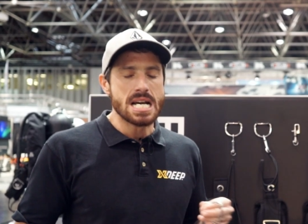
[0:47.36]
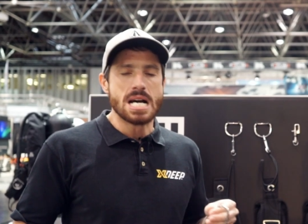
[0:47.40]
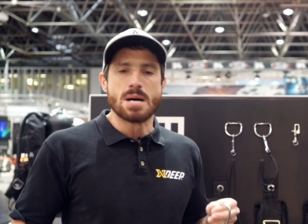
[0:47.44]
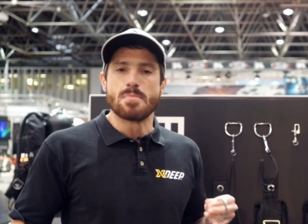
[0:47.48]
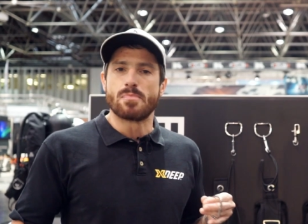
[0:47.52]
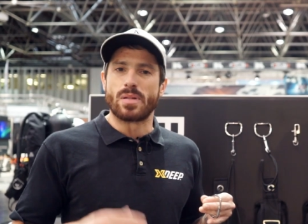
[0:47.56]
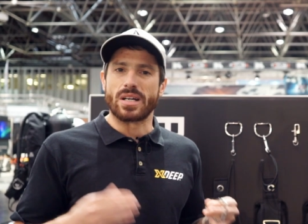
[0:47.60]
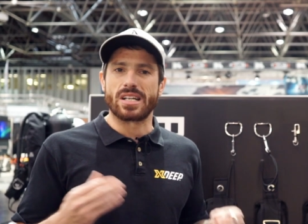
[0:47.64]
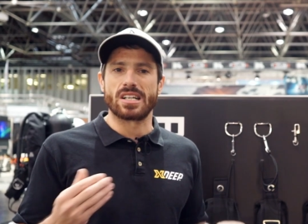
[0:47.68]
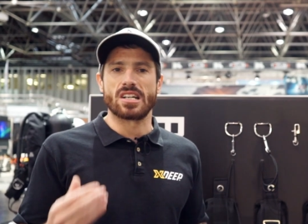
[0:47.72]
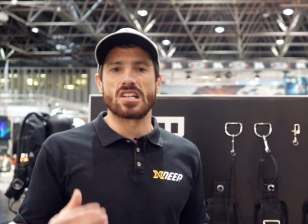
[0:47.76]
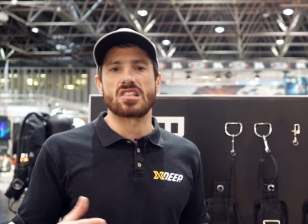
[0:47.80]

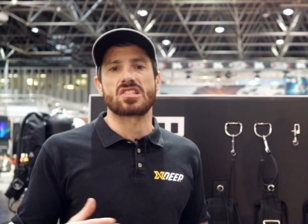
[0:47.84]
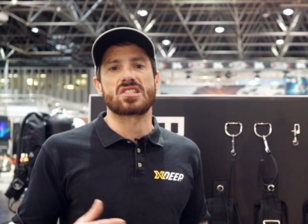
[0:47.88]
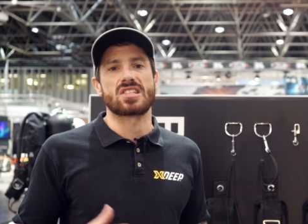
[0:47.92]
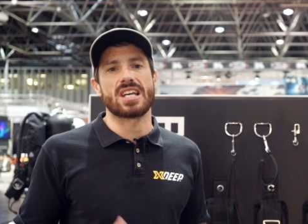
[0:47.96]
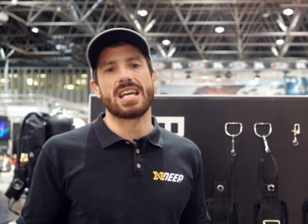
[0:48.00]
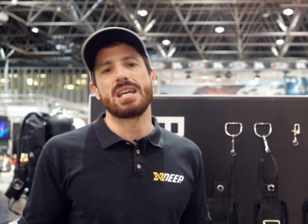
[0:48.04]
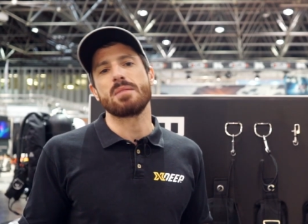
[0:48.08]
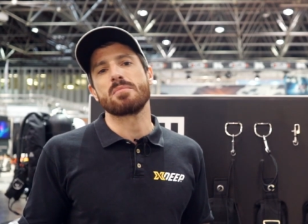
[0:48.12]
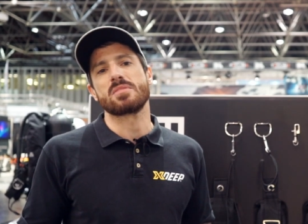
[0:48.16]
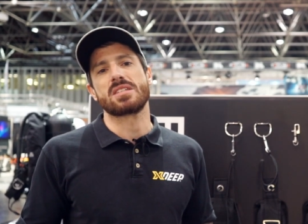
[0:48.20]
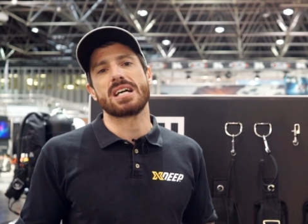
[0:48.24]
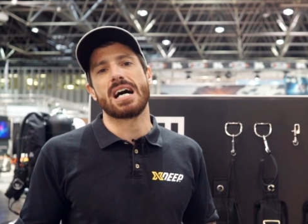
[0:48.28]
But in the
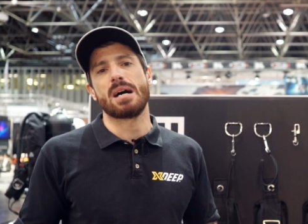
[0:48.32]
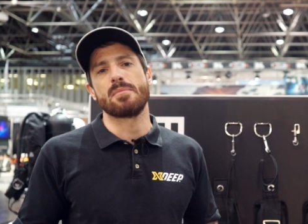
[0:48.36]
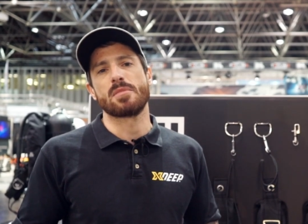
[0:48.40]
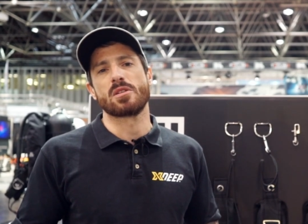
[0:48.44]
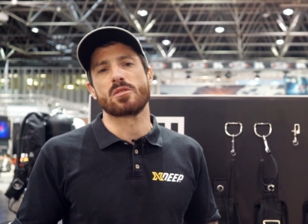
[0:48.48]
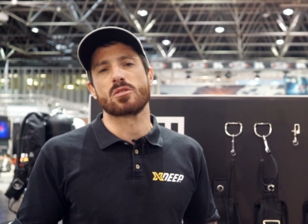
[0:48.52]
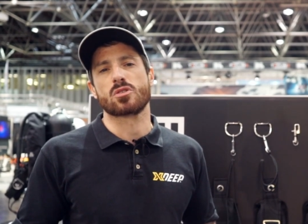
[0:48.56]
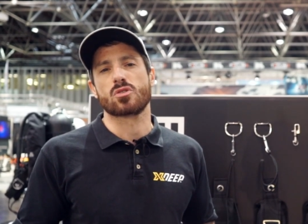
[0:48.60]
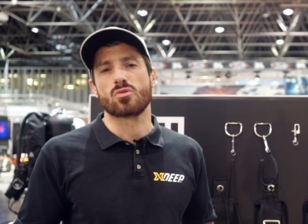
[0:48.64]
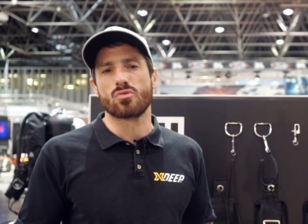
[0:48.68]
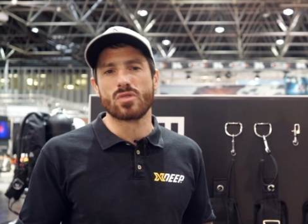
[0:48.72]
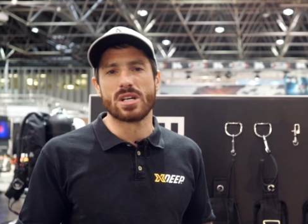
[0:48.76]
same time, it
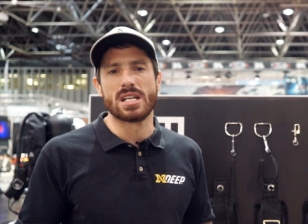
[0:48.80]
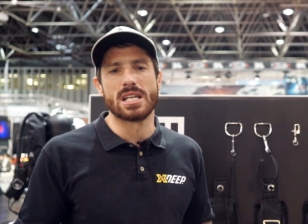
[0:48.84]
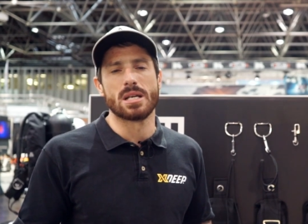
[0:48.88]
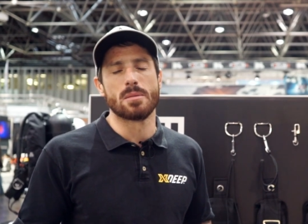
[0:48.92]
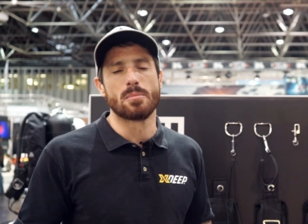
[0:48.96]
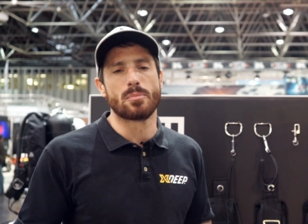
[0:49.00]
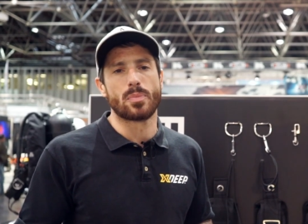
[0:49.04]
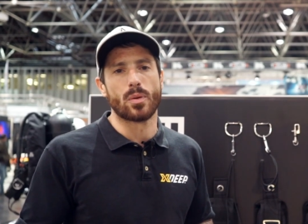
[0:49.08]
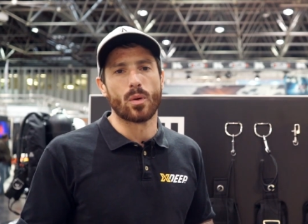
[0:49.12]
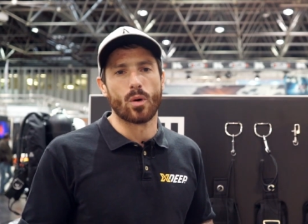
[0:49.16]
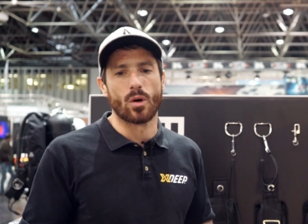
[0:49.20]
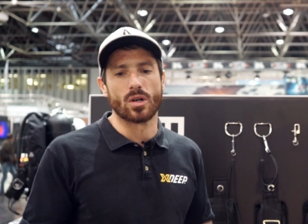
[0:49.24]
was really
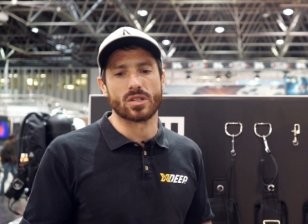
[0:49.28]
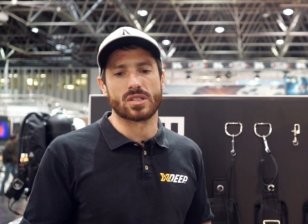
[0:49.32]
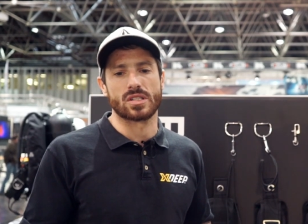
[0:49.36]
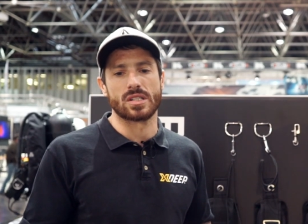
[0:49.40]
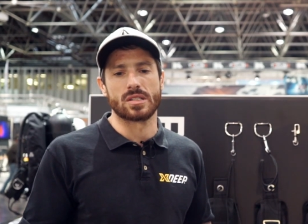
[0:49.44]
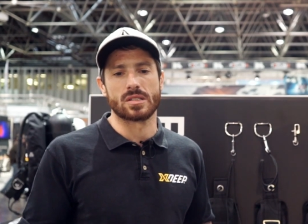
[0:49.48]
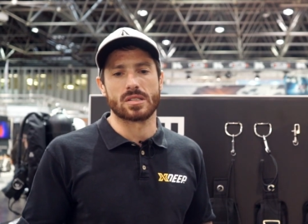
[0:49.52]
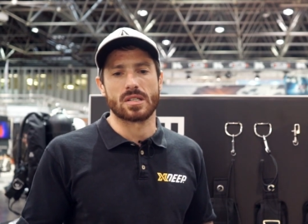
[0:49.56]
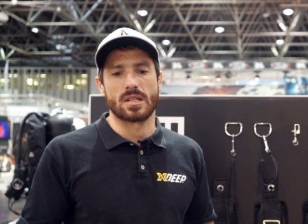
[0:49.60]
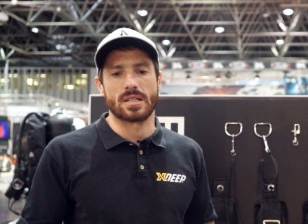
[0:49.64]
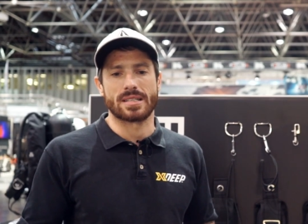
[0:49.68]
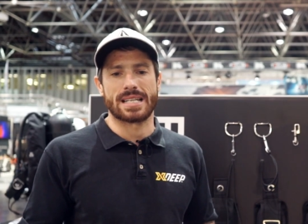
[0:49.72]

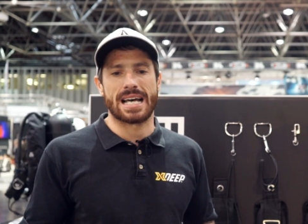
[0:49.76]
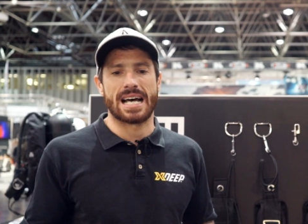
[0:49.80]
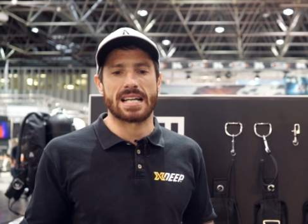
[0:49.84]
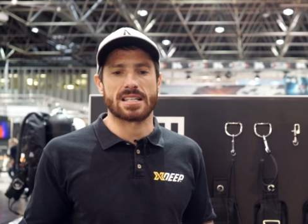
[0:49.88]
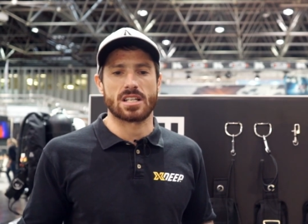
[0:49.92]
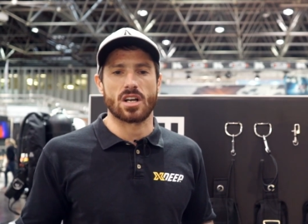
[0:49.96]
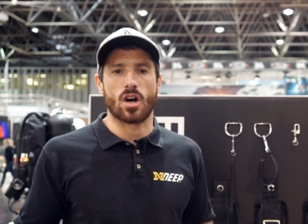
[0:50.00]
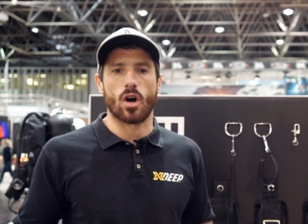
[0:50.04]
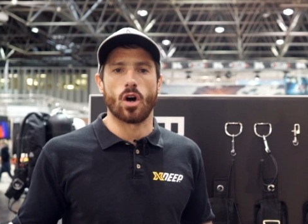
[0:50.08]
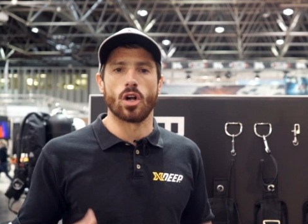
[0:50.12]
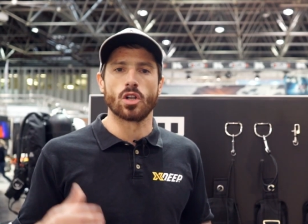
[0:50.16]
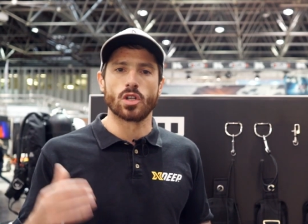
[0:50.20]
important that
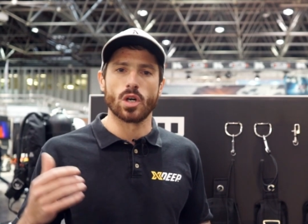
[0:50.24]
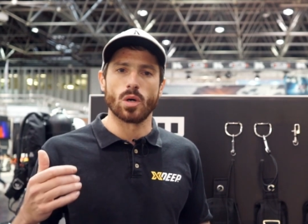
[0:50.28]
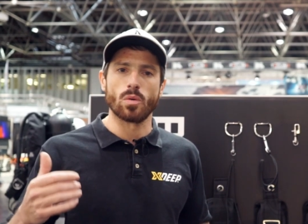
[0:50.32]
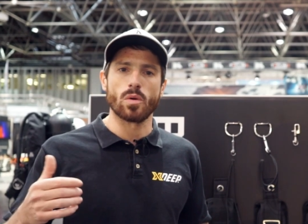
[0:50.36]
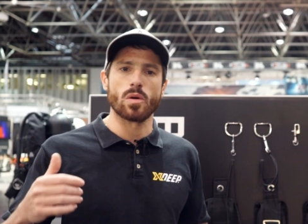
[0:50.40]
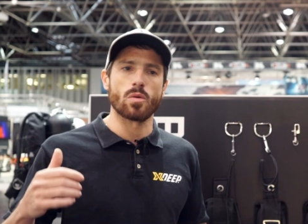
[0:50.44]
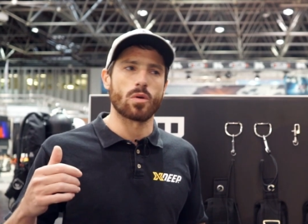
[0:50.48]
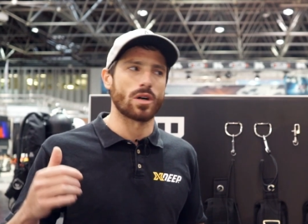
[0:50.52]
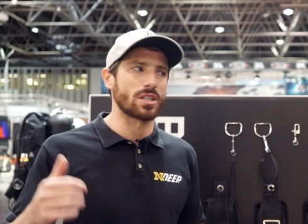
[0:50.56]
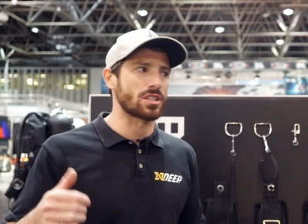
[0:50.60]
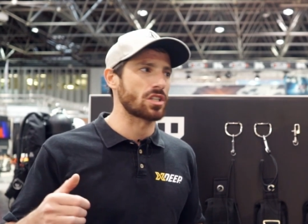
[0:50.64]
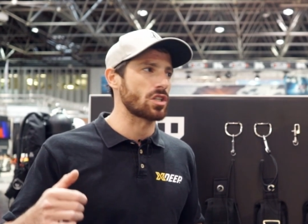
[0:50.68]
although we
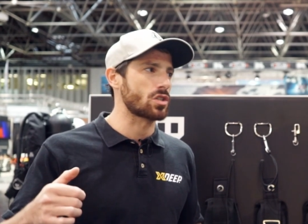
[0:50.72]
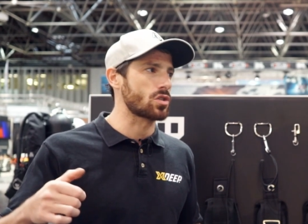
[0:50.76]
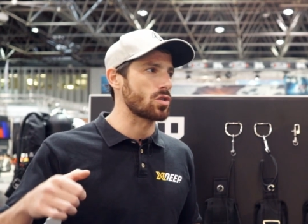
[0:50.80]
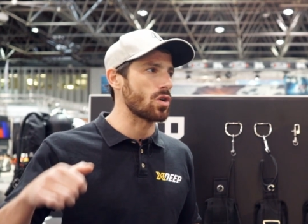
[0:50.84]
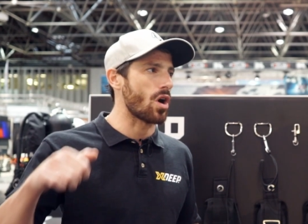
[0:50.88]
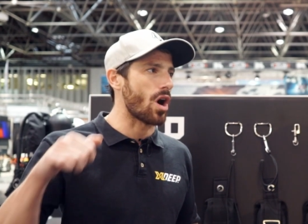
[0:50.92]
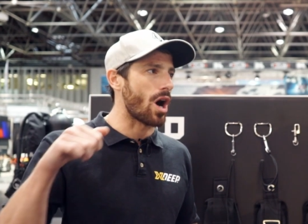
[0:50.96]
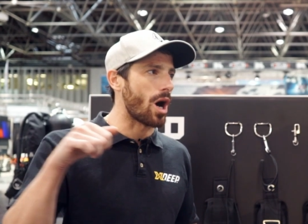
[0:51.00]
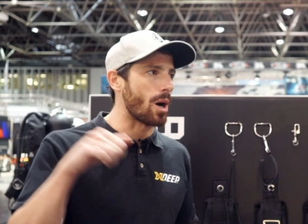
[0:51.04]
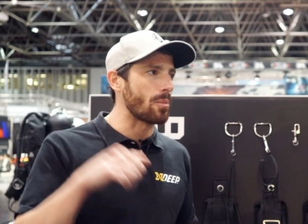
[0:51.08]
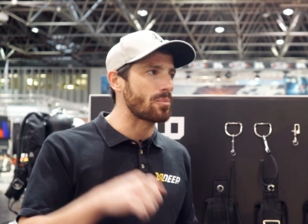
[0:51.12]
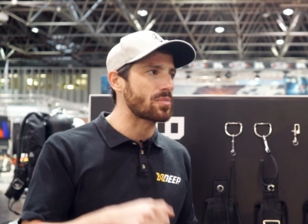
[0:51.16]
wanted to
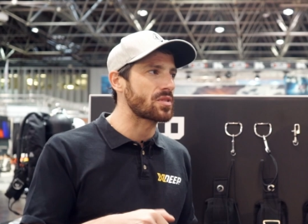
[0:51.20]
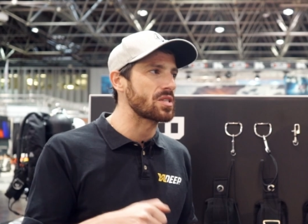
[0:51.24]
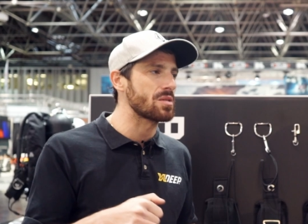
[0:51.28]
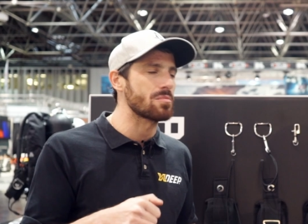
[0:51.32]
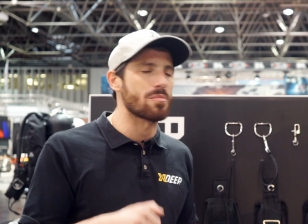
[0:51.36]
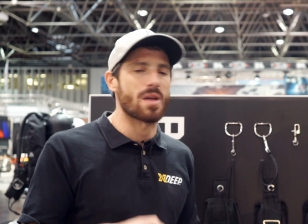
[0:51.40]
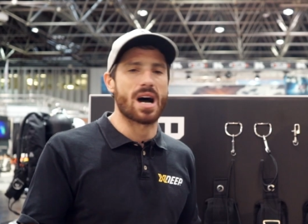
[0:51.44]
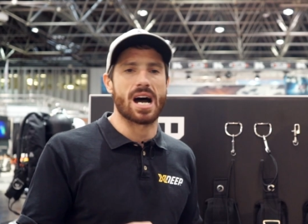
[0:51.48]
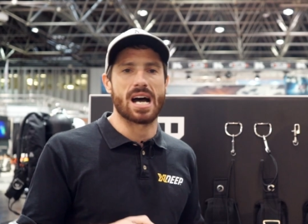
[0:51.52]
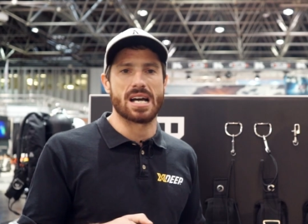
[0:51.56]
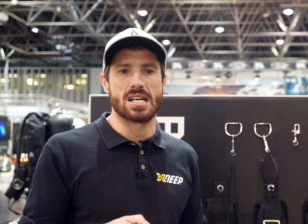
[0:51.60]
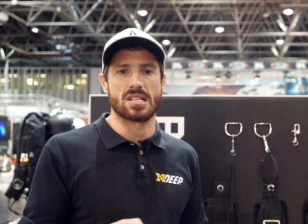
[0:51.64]

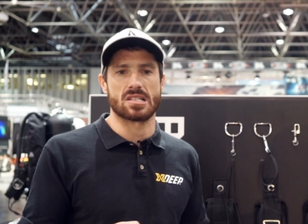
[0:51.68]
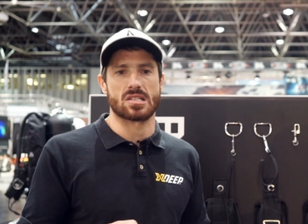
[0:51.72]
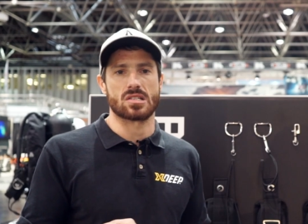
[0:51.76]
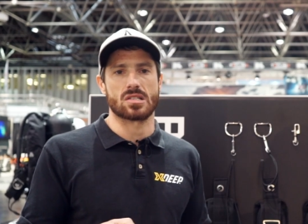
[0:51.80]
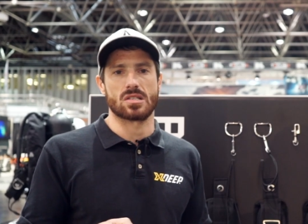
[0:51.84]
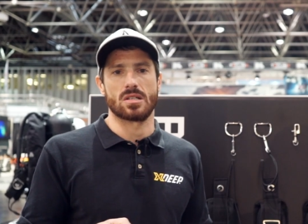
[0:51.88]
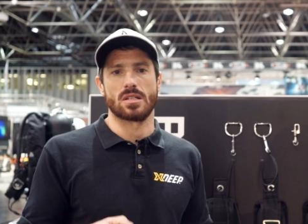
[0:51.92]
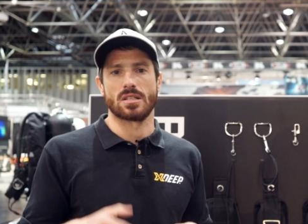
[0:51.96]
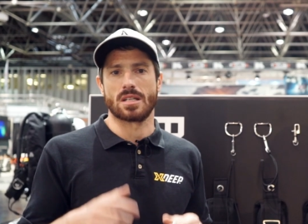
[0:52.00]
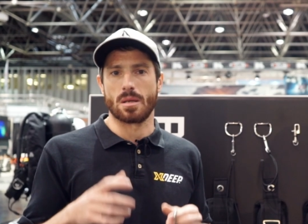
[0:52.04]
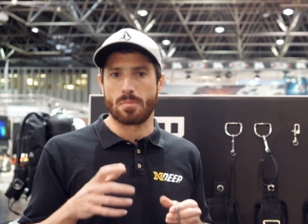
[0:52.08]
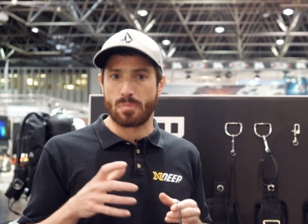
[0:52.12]
optimize
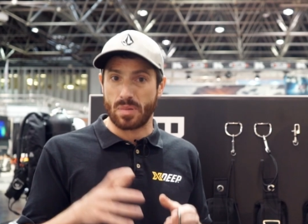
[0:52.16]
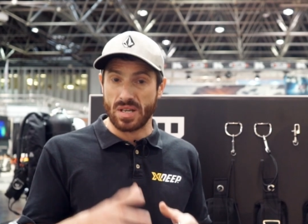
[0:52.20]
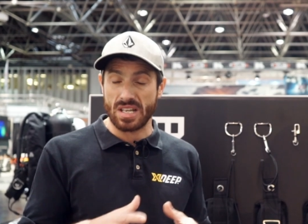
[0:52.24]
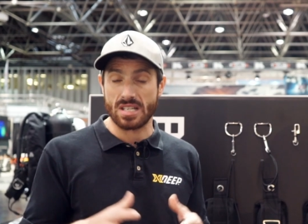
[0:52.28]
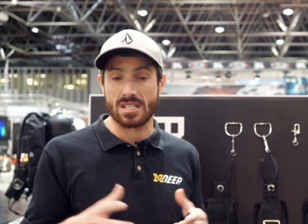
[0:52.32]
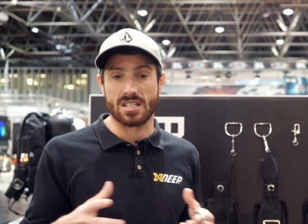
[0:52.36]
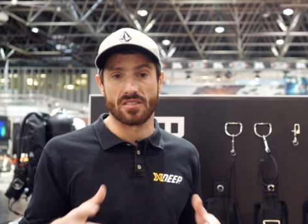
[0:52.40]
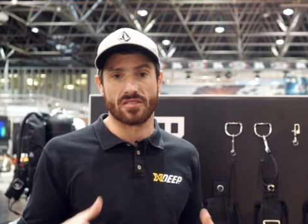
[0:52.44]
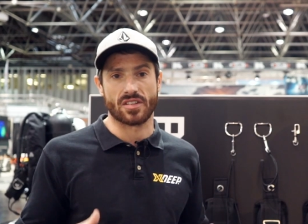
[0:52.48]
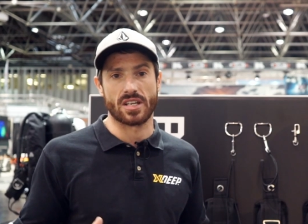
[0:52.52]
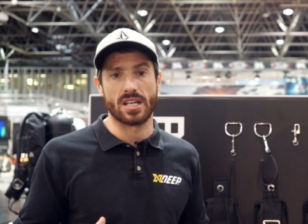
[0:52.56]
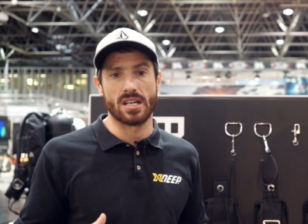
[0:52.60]
the
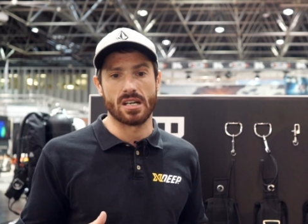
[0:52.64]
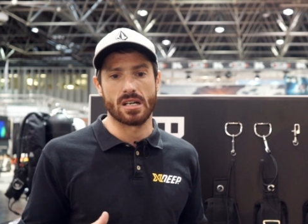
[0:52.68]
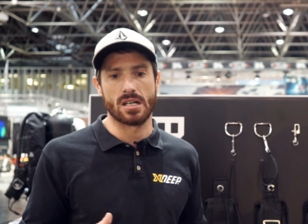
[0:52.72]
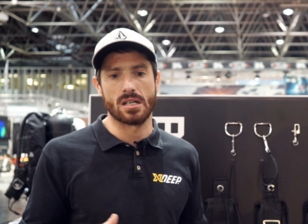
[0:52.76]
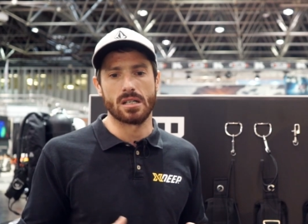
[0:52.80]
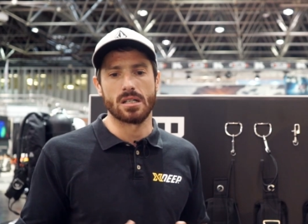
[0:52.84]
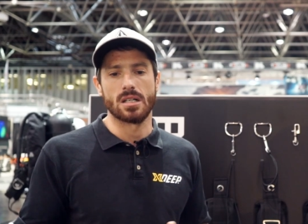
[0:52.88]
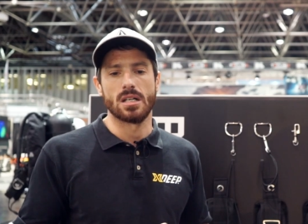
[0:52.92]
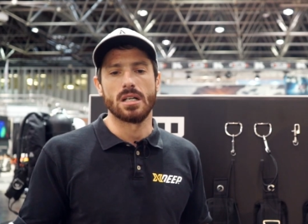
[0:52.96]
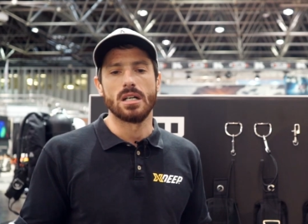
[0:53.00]
piece of gear,